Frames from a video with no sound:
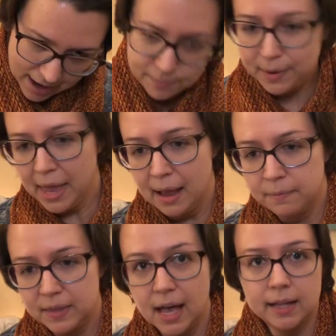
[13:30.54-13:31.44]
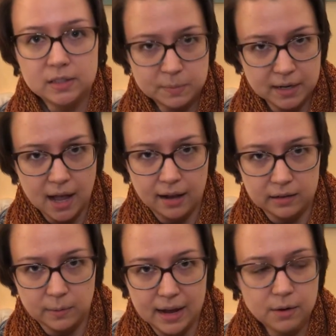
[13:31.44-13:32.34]
and became the Huntsman
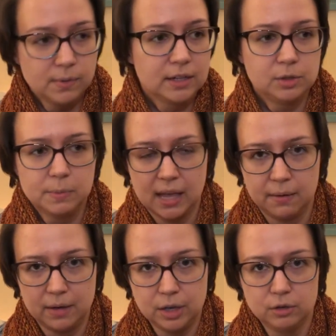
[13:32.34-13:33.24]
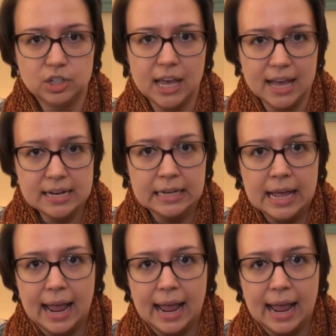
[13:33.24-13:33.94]
colorway, which became a huge hit,